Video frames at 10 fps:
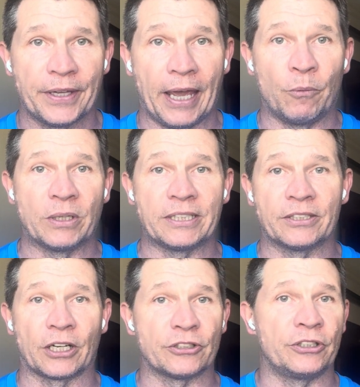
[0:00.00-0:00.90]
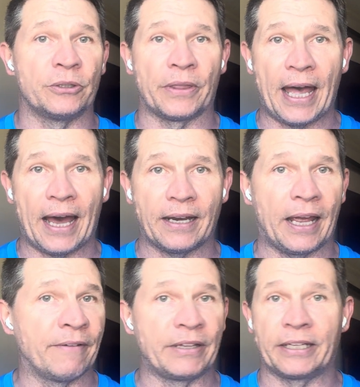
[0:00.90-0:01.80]
And once he starts doing that,
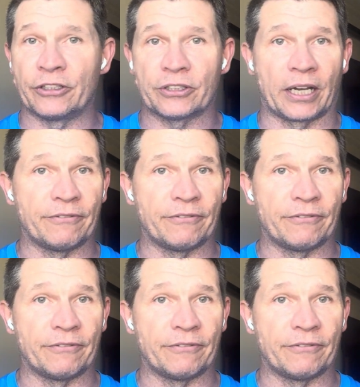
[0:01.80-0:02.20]
everything just kind of